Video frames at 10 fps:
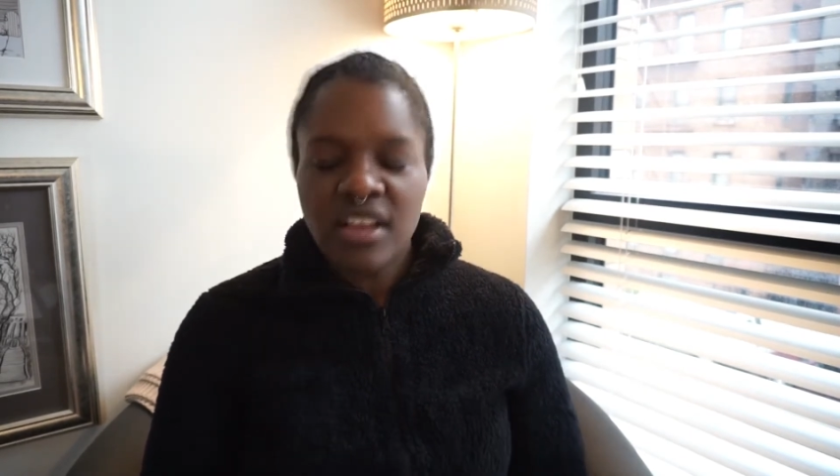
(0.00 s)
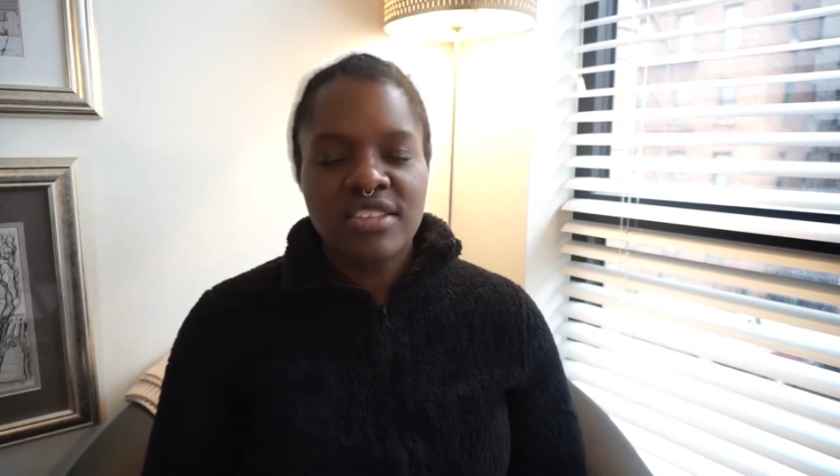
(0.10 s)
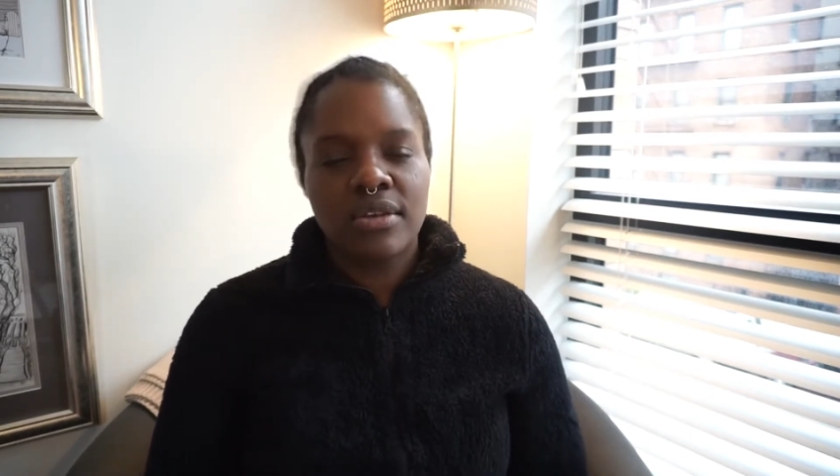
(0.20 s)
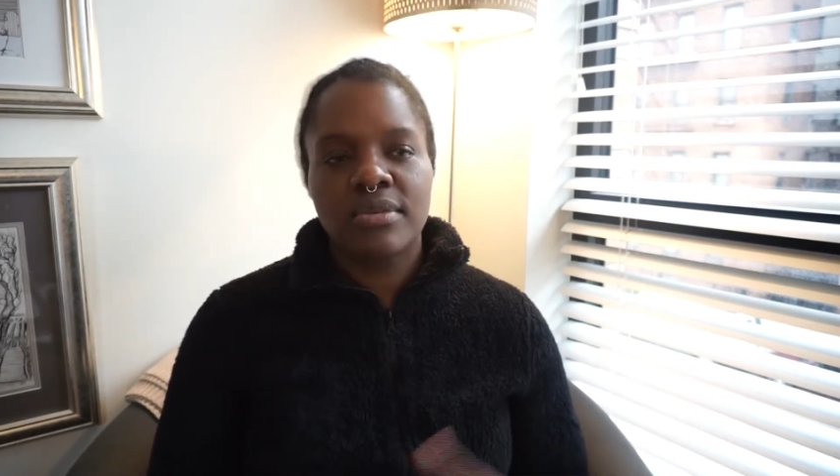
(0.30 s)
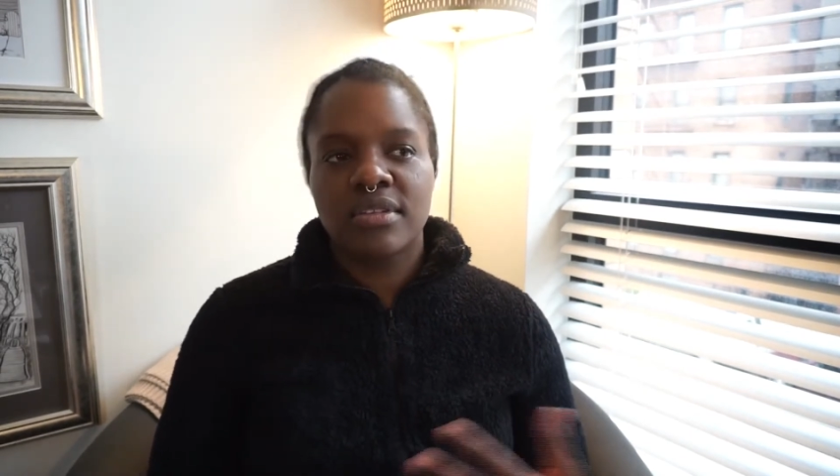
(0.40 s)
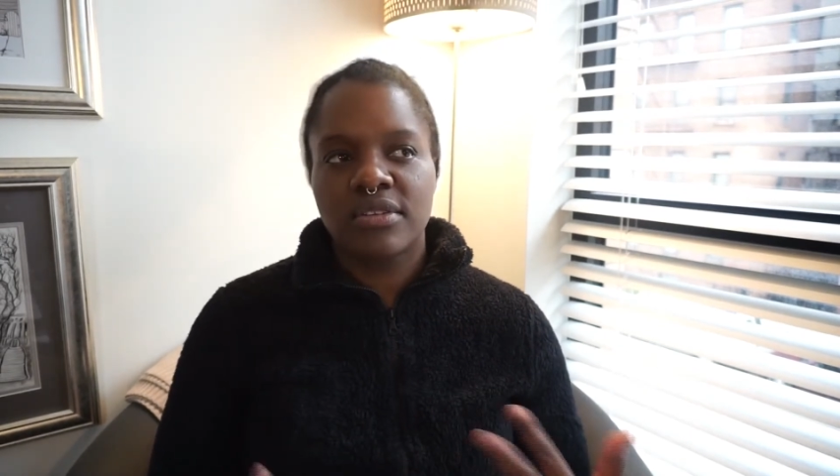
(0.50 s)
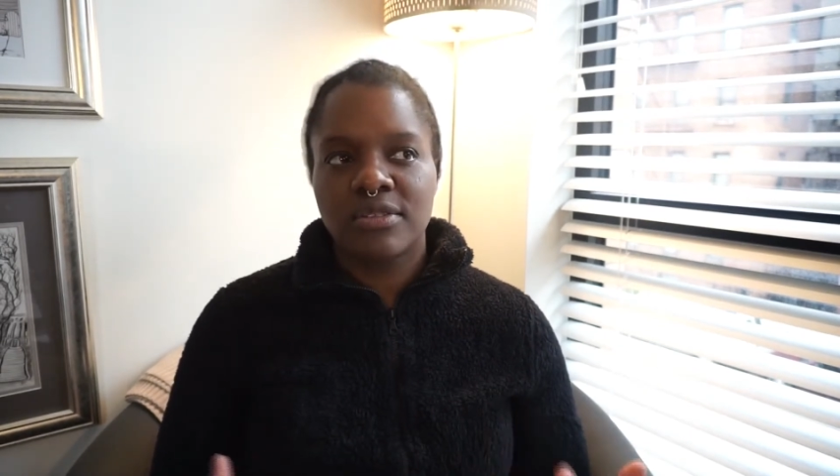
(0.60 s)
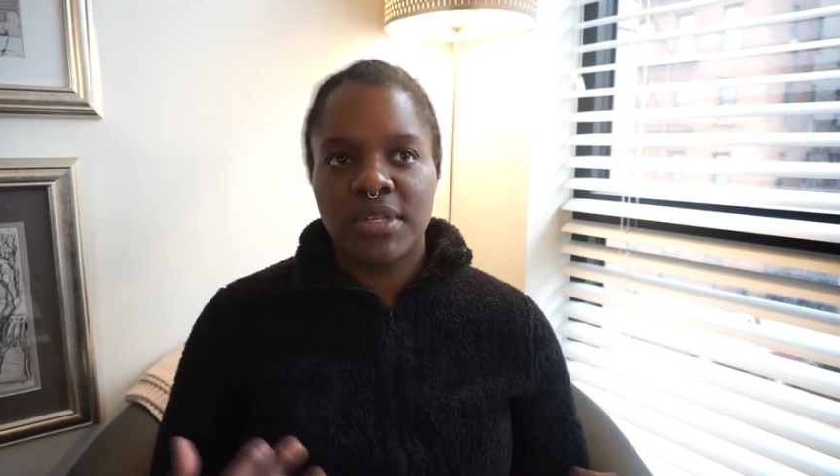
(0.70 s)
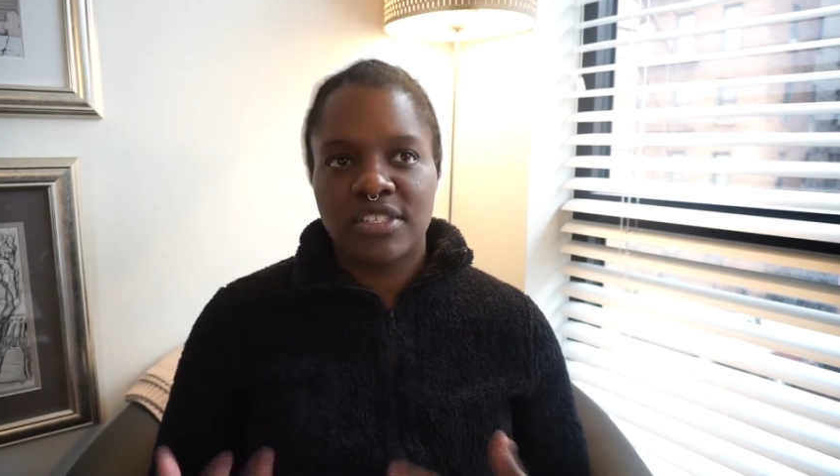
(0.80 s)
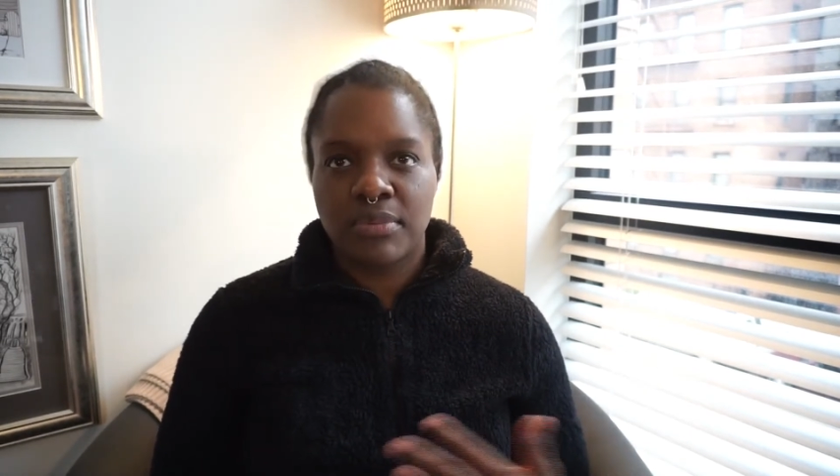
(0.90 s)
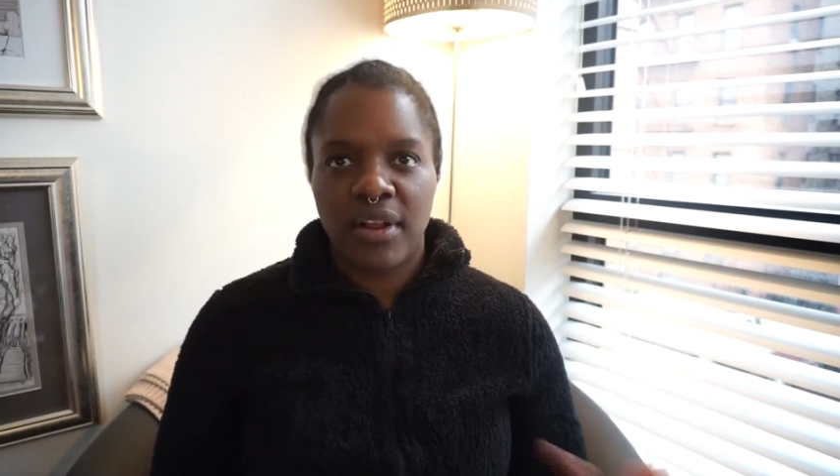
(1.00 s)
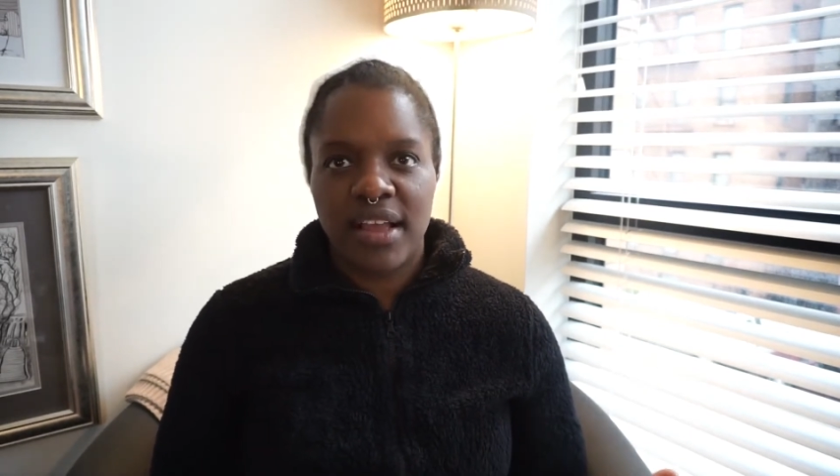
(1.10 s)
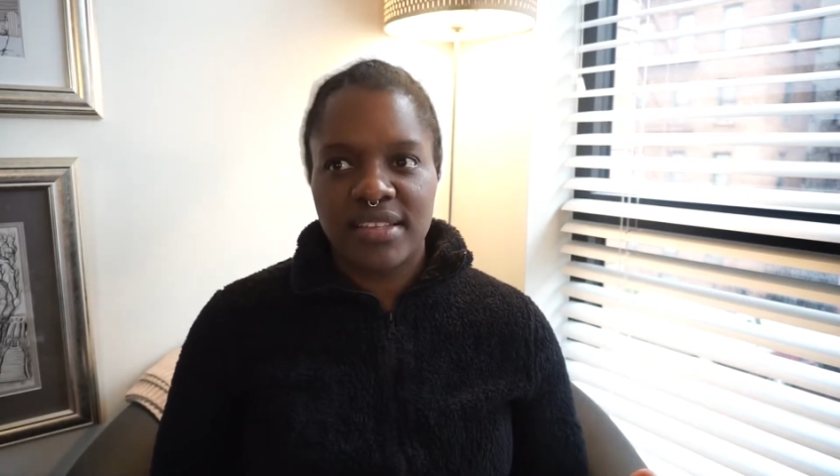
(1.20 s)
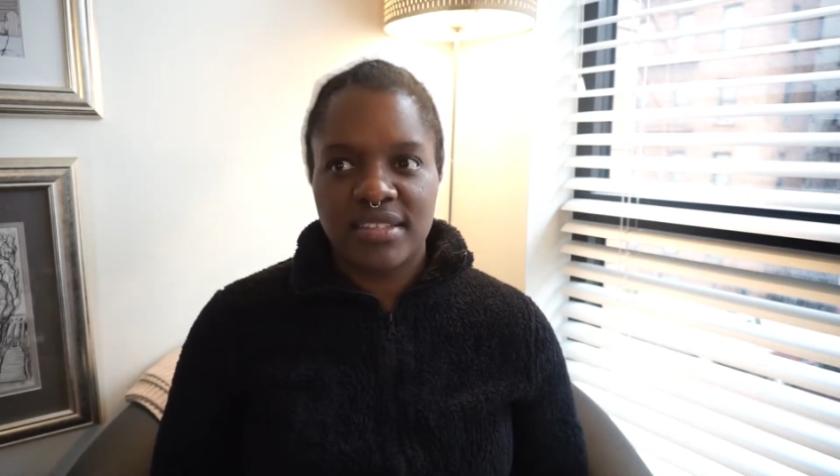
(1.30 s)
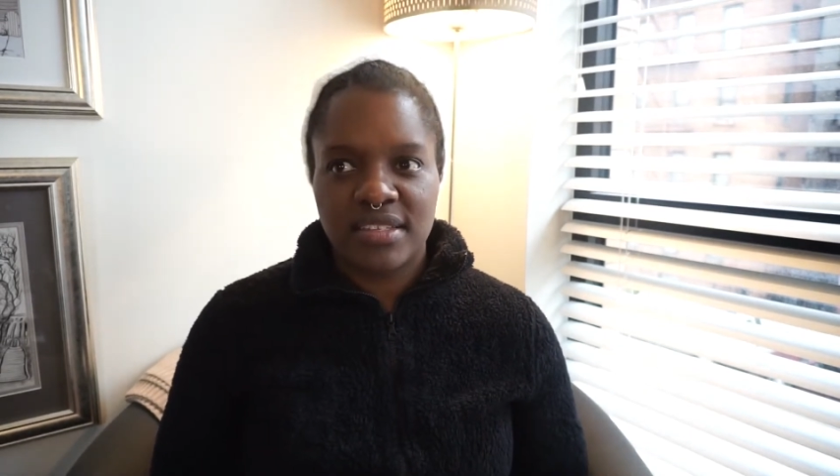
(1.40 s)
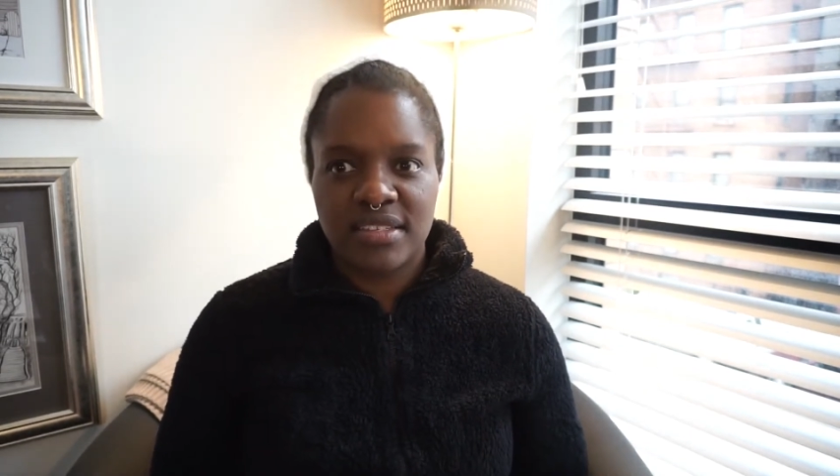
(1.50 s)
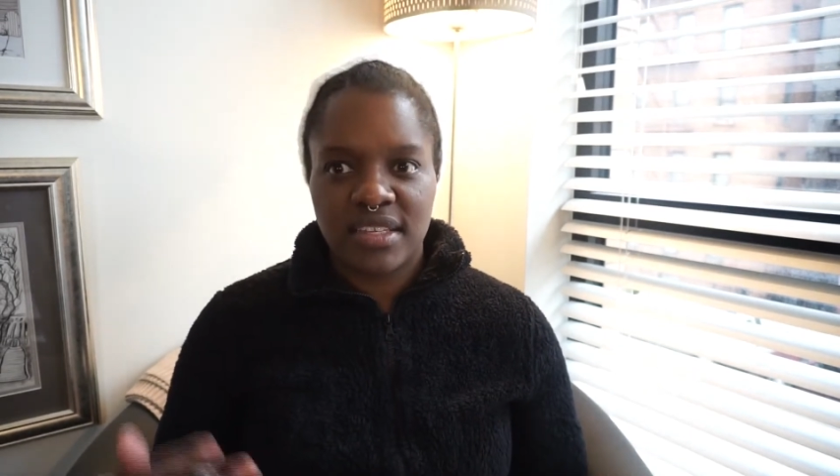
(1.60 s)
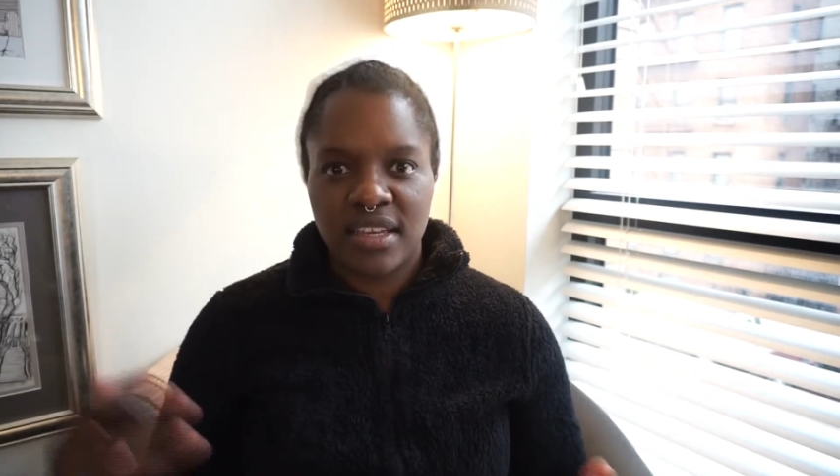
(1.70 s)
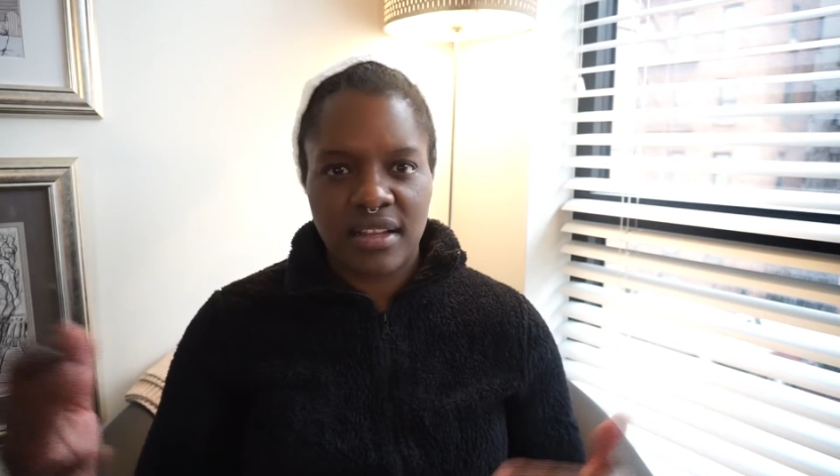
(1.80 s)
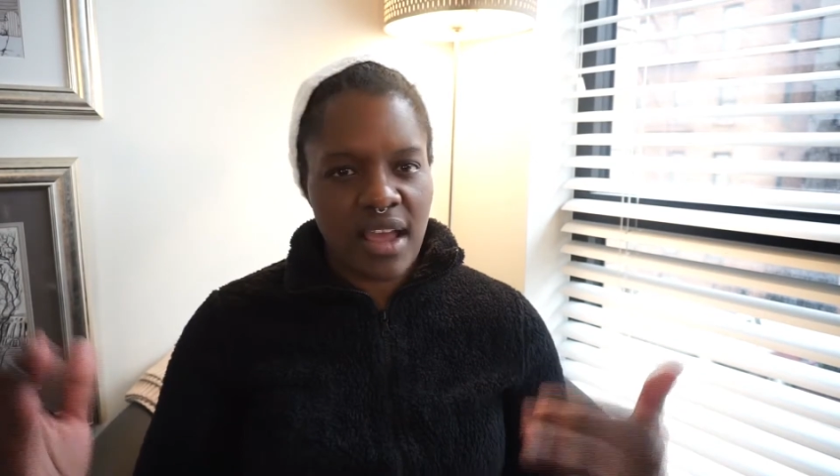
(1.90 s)
so I was a little bit surprised to
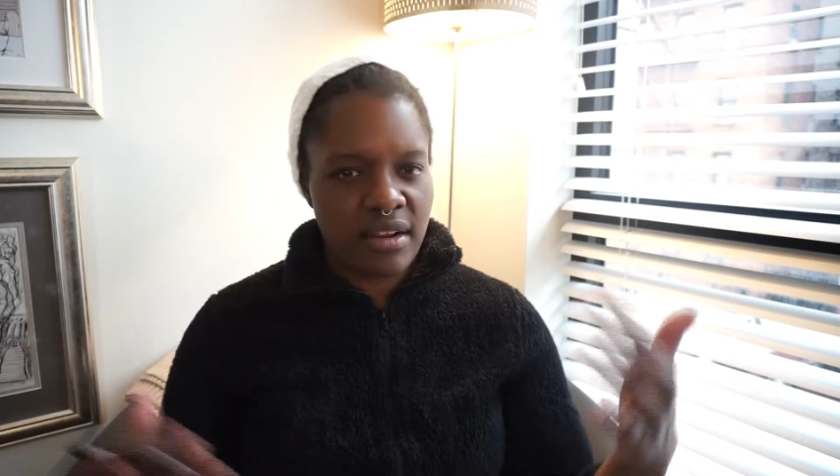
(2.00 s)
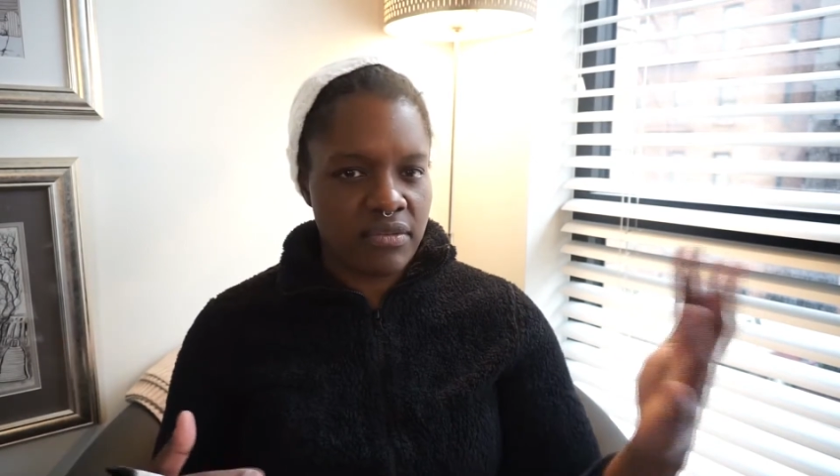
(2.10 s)
see it kind